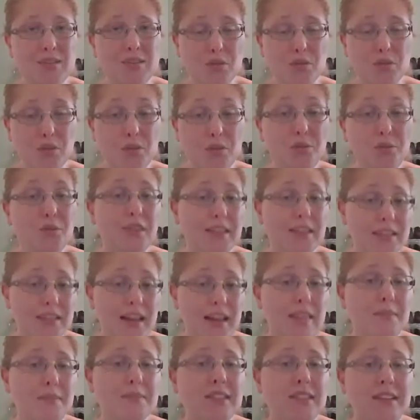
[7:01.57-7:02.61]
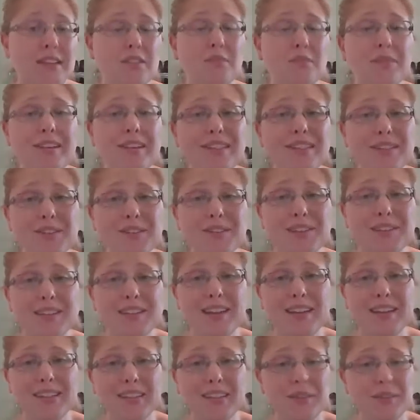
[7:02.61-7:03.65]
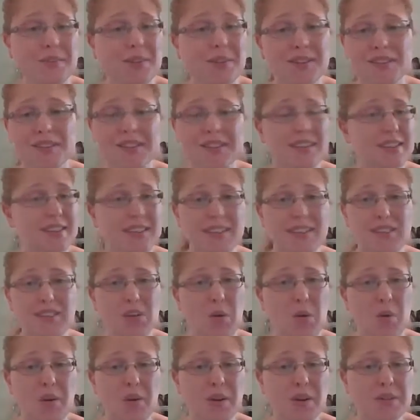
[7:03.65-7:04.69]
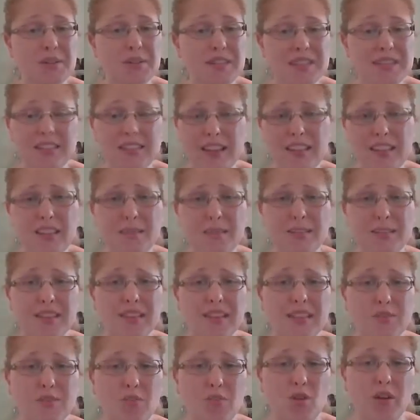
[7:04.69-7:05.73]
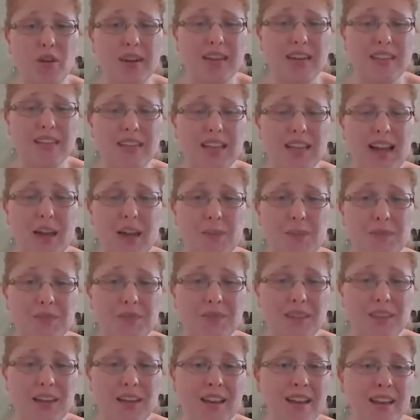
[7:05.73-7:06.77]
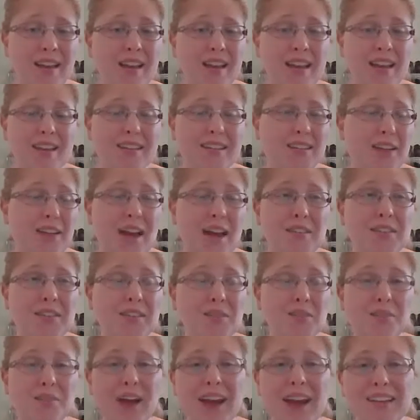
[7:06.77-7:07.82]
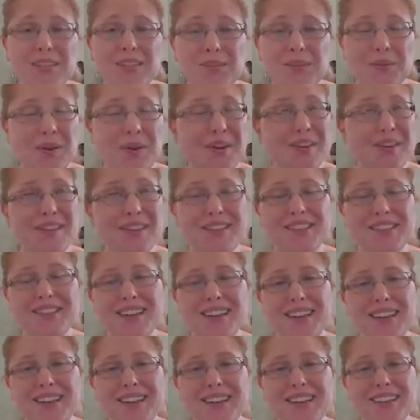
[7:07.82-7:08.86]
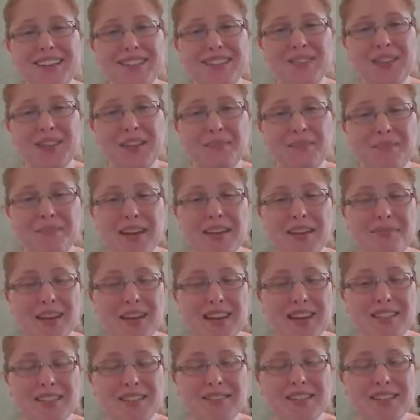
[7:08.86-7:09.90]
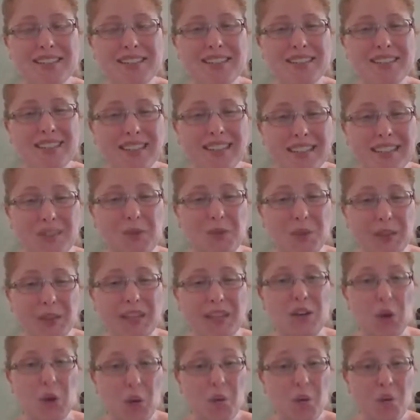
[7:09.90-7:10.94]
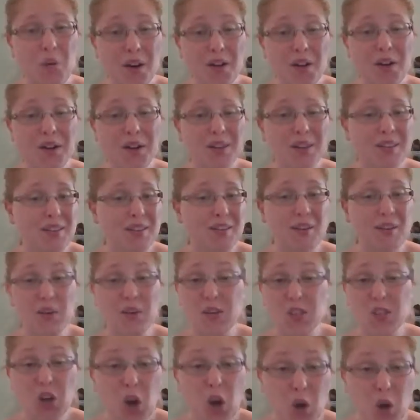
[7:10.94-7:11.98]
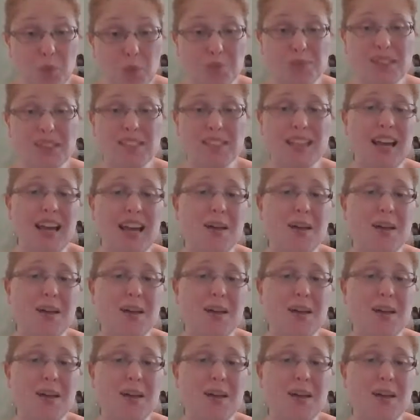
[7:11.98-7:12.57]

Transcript: to the Asylum Seeker Resource Centre because there's just nowhere else to send them at this point. Having the right to work in Australia doesn't really mean much if there's literally no work and there are no jobs.